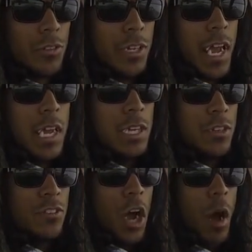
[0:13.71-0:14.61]

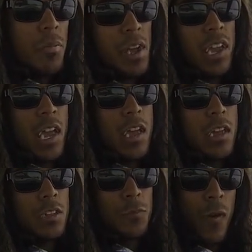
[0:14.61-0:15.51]
today's topic
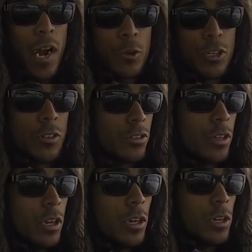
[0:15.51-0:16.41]
is fire
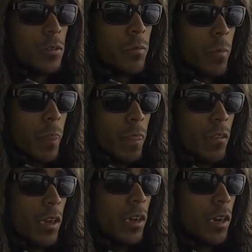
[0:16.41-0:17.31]
drills.
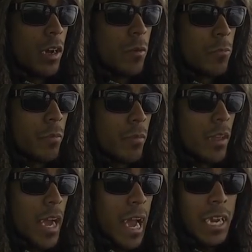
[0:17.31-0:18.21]
Um,
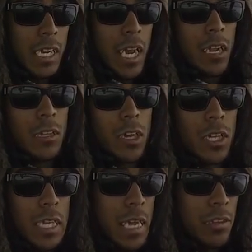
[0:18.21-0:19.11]
I had an 8
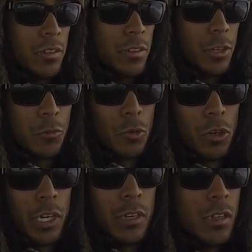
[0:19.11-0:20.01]
o'clock class this
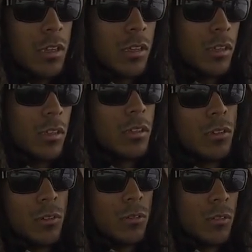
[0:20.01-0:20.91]
morning,
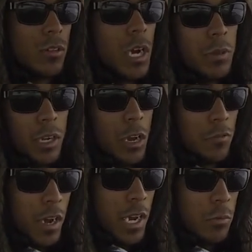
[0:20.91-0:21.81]
I mean, no,
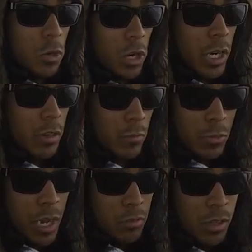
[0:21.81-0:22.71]
Friday
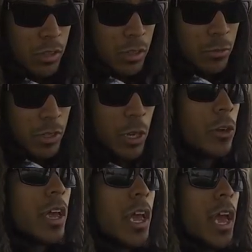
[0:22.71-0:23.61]
morning, whenever this comes out.